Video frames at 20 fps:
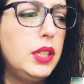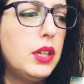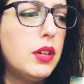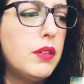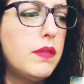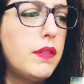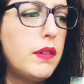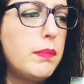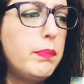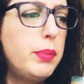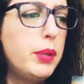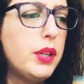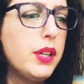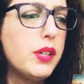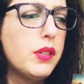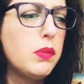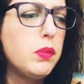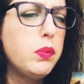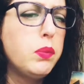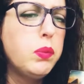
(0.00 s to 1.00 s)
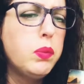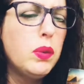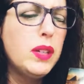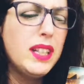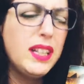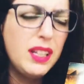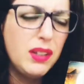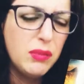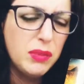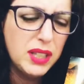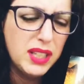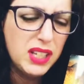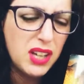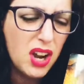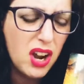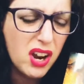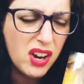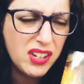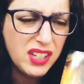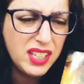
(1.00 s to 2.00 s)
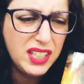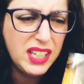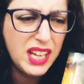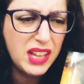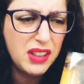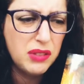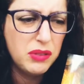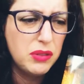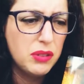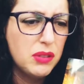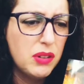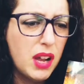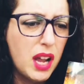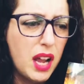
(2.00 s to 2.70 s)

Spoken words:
If a book is really, really hard to get through,